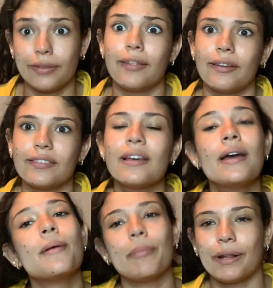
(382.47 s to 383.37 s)
this,
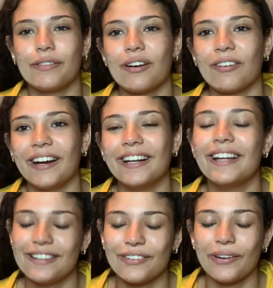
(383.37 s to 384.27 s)
but it's alright,
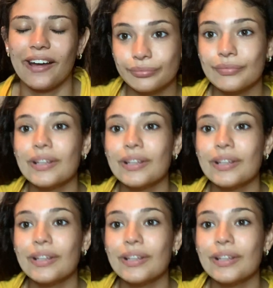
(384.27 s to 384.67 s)
it's okay.